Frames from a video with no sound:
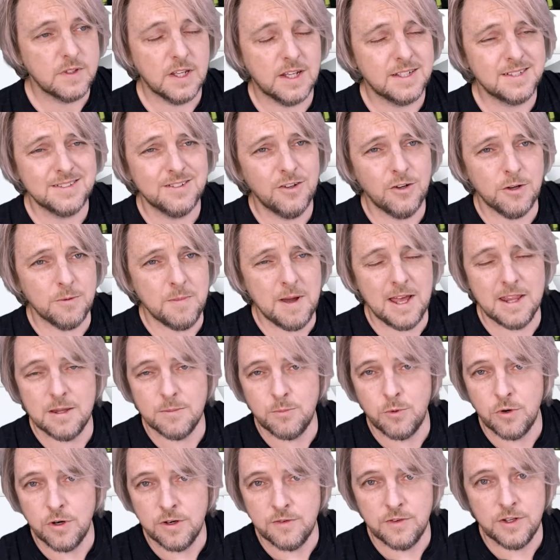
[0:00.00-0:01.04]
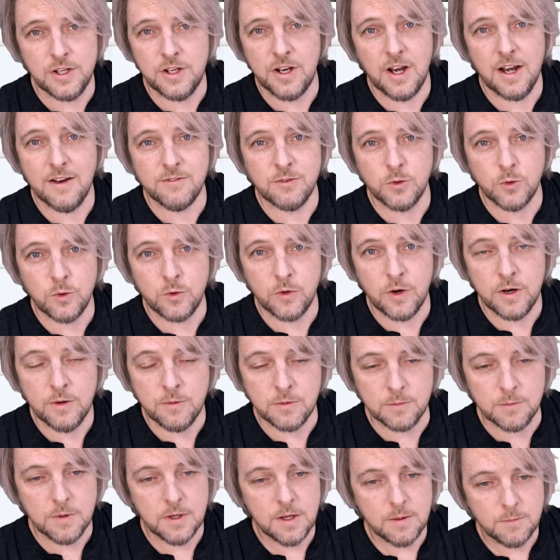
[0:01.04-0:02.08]
it's not about the point of view, you don't have to agree with
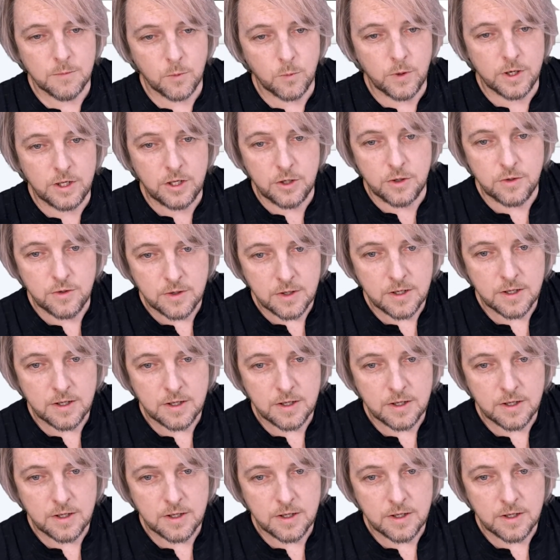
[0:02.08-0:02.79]
them, but when you